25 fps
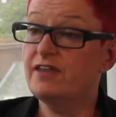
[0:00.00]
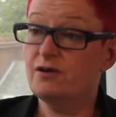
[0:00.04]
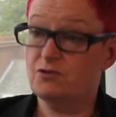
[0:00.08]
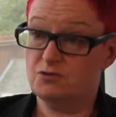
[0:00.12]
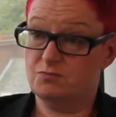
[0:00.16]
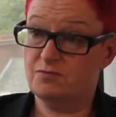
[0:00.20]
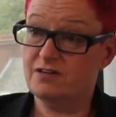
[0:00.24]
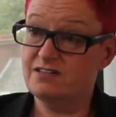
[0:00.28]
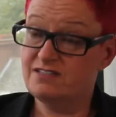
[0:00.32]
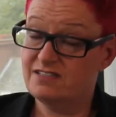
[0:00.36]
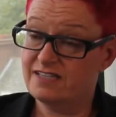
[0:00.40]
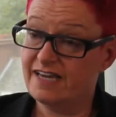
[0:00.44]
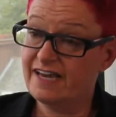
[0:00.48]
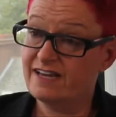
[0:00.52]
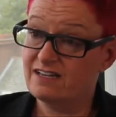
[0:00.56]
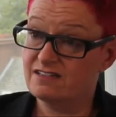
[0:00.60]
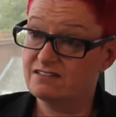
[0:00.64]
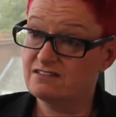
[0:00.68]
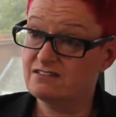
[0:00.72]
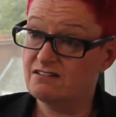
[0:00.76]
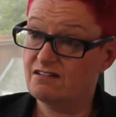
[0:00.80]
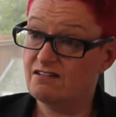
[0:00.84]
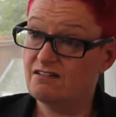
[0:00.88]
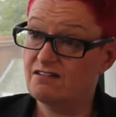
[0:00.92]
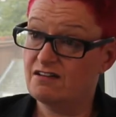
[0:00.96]
that was my
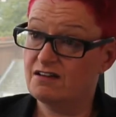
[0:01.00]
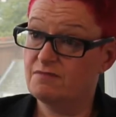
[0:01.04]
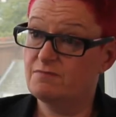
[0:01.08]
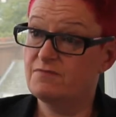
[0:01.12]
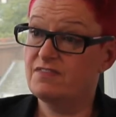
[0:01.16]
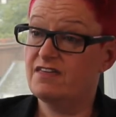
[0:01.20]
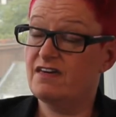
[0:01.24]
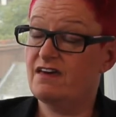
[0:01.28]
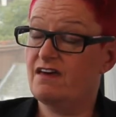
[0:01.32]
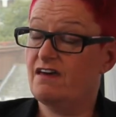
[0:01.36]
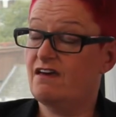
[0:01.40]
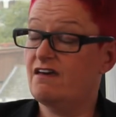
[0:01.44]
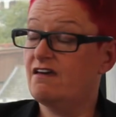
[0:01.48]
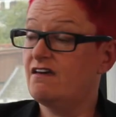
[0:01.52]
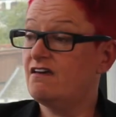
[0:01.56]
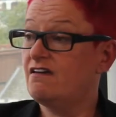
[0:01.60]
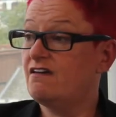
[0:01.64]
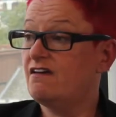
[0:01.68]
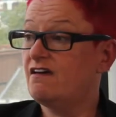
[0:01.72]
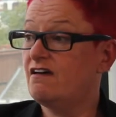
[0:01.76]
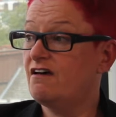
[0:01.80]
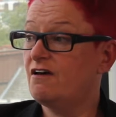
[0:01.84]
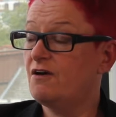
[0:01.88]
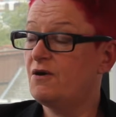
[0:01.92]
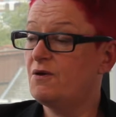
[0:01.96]
second time there.
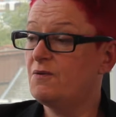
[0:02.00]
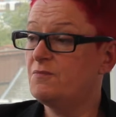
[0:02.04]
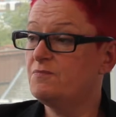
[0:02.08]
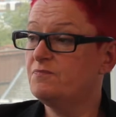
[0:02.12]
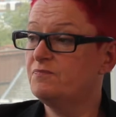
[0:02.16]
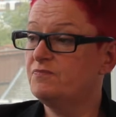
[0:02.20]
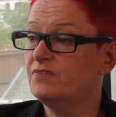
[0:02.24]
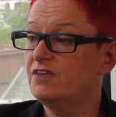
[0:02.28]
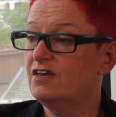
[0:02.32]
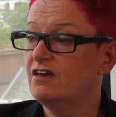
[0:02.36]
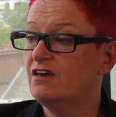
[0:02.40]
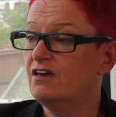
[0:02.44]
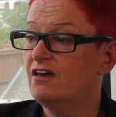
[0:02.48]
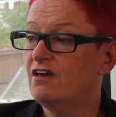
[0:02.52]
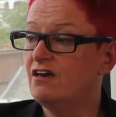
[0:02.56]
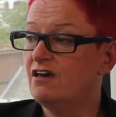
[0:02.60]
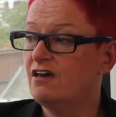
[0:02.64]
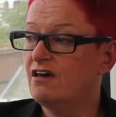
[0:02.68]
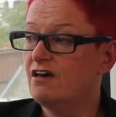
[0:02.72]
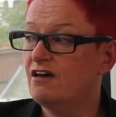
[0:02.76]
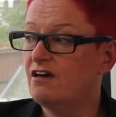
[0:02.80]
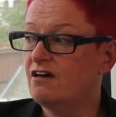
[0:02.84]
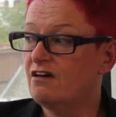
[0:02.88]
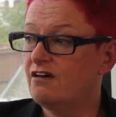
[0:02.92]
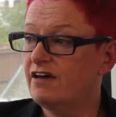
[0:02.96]

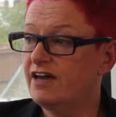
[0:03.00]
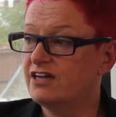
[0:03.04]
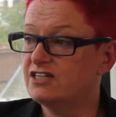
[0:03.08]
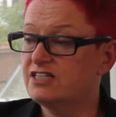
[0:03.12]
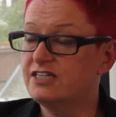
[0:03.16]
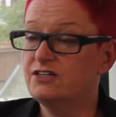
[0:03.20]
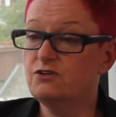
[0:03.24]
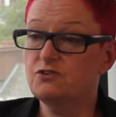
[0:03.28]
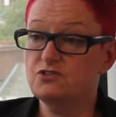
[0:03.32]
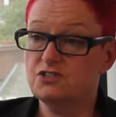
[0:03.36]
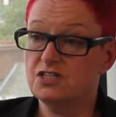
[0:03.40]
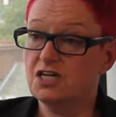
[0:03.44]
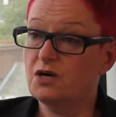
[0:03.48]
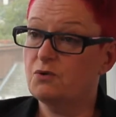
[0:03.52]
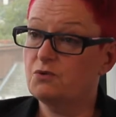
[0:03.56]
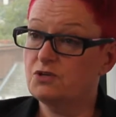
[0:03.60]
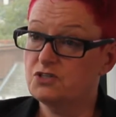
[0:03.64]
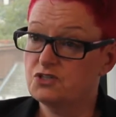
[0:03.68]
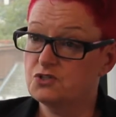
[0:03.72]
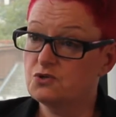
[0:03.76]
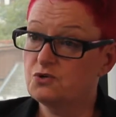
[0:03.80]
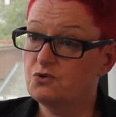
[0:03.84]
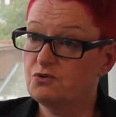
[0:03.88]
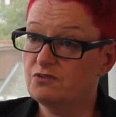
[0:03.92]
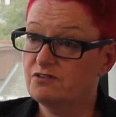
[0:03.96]
I actually got to go on a
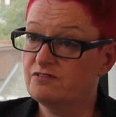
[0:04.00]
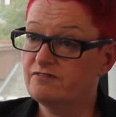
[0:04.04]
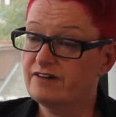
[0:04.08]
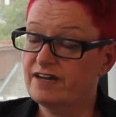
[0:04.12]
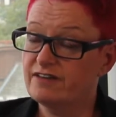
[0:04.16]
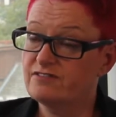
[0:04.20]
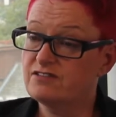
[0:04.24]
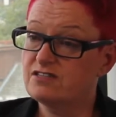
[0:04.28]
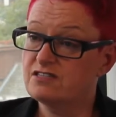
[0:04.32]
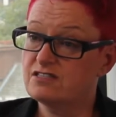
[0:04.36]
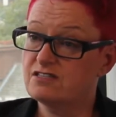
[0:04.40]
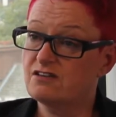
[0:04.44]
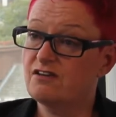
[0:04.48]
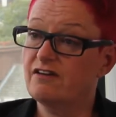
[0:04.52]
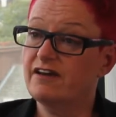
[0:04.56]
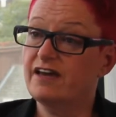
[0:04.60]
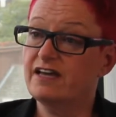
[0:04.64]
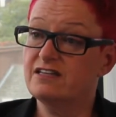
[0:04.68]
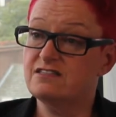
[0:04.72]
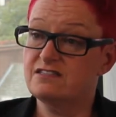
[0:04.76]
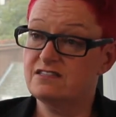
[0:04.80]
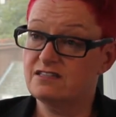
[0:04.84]
tour around the site and